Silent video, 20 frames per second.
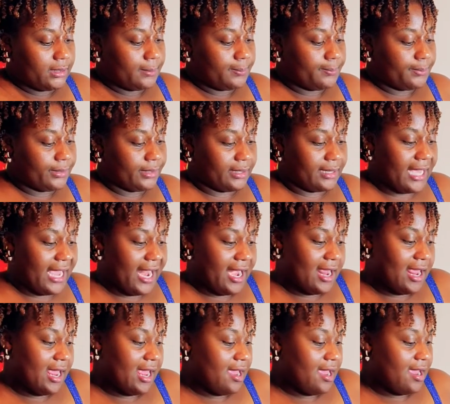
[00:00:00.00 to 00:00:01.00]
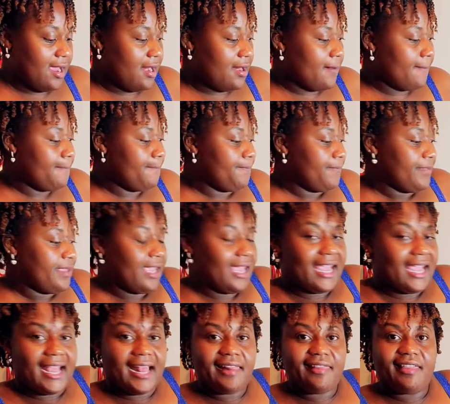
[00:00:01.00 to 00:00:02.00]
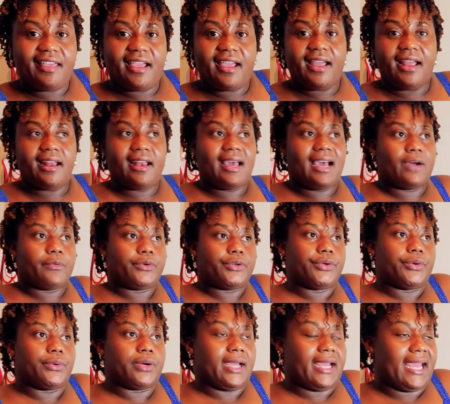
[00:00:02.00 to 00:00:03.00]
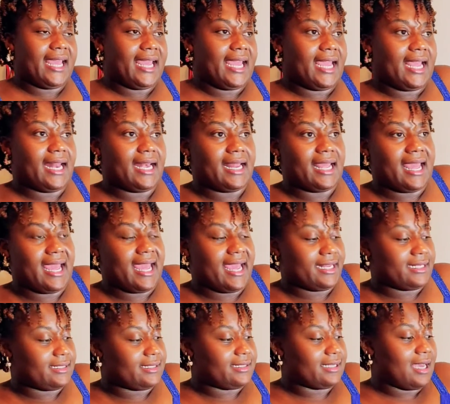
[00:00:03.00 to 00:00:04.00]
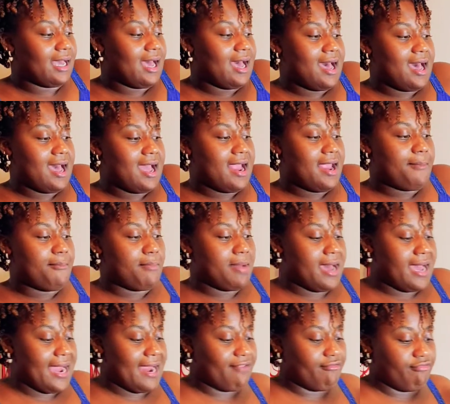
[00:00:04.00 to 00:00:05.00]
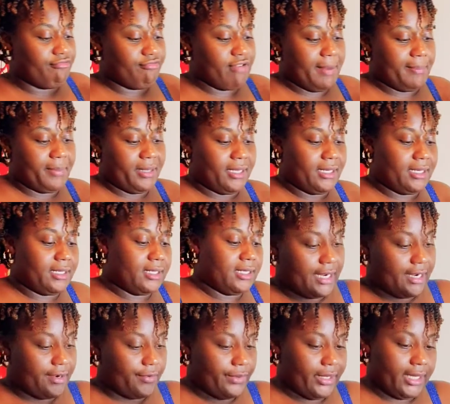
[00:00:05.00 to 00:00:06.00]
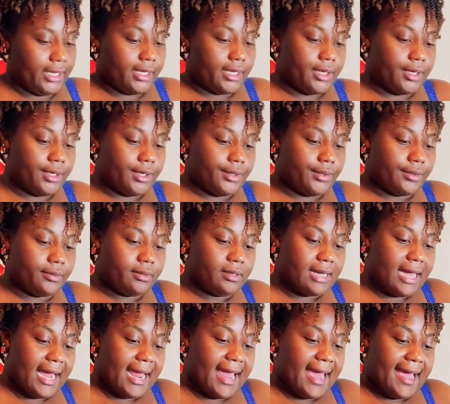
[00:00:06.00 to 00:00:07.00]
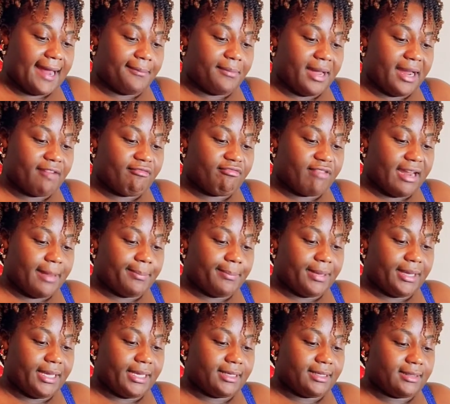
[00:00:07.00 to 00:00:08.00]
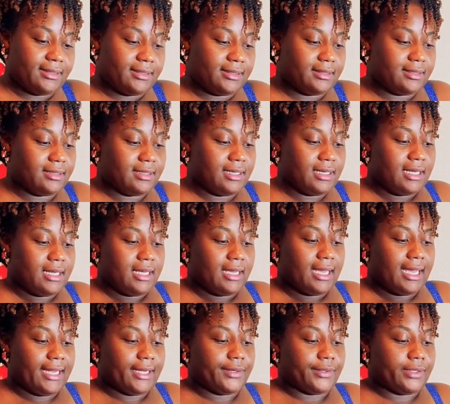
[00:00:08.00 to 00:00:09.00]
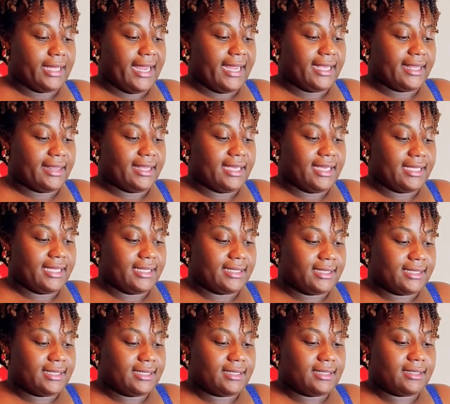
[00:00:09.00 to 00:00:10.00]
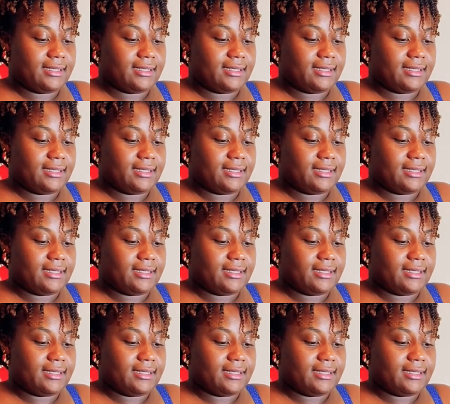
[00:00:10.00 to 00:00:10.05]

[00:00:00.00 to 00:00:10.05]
put that in, and then I would go ahead and tie my ribbon. Here we go. I add my ribbon. I go like this,